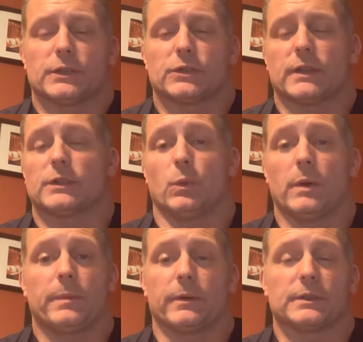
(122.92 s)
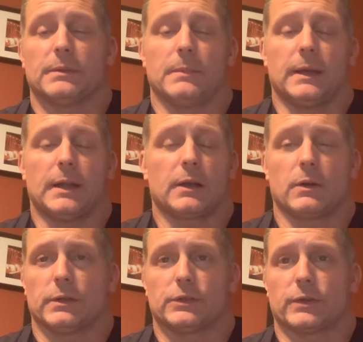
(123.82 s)
stress to one person might not
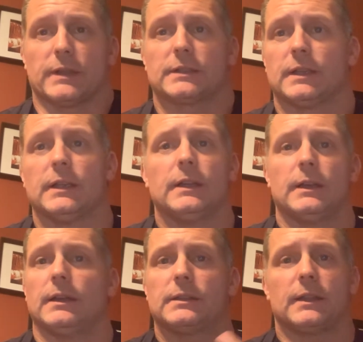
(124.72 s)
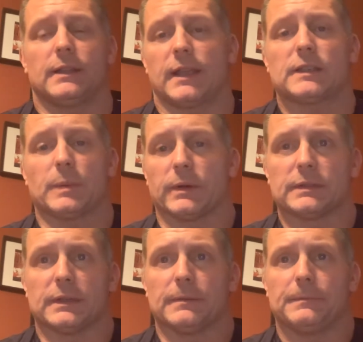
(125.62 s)
cause stress to the next
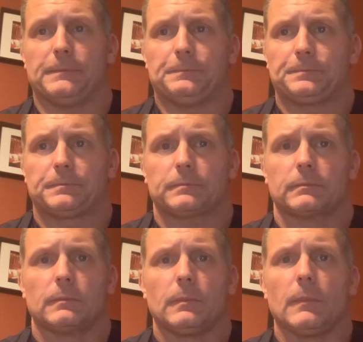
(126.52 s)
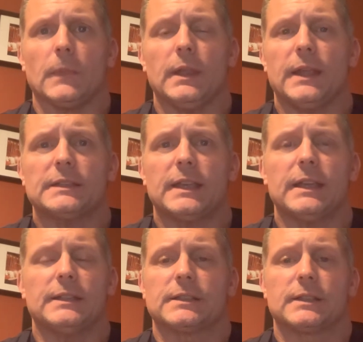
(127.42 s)
person. And as
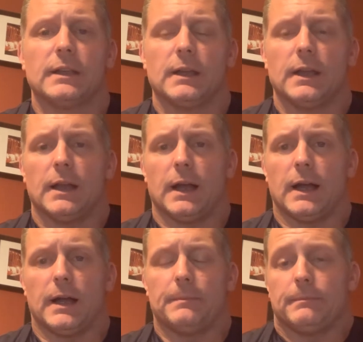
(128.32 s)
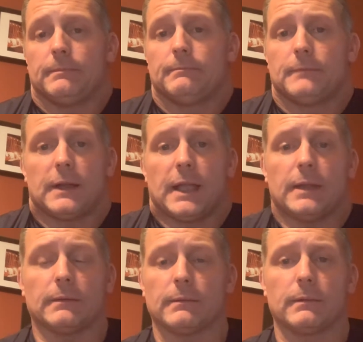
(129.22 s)
kids,
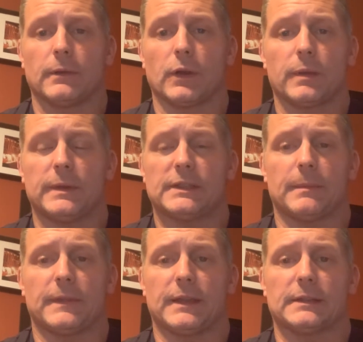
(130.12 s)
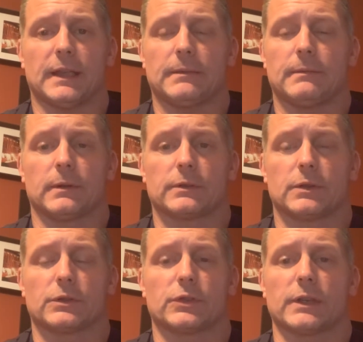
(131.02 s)
again, there could be some things that are so
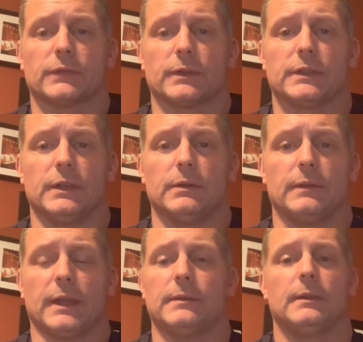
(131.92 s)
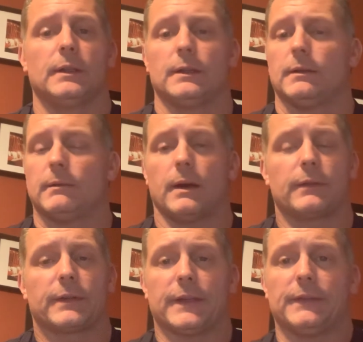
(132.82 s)
stressful to you that other
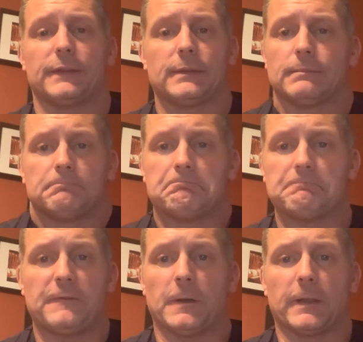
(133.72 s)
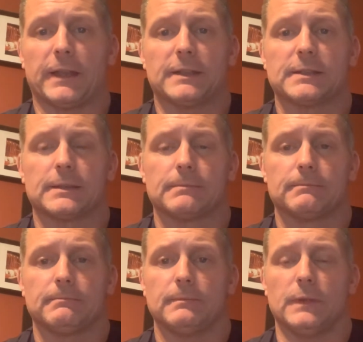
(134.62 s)
kids feel that it's
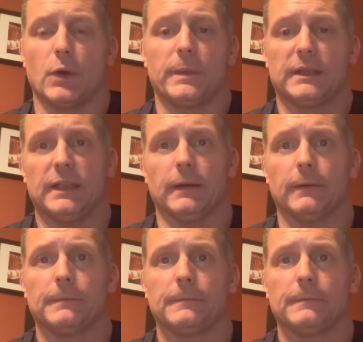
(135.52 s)
no big deal.